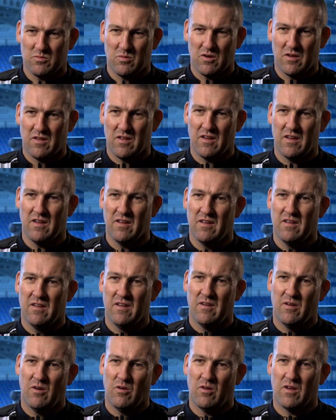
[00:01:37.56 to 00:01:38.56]
one of the
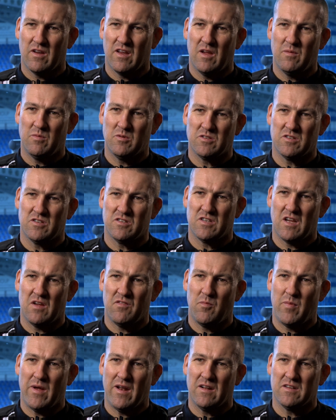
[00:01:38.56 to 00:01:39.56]
only keepers to save
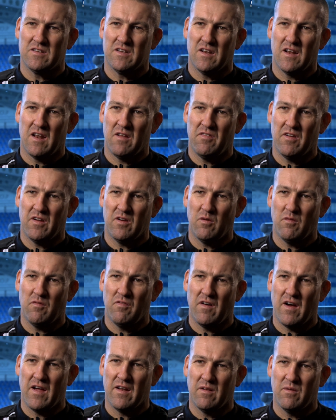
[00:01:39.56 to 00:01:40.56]
a penalty in an FA Cup
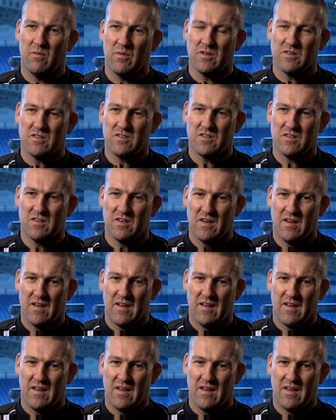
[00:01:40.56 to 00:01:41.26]
final, which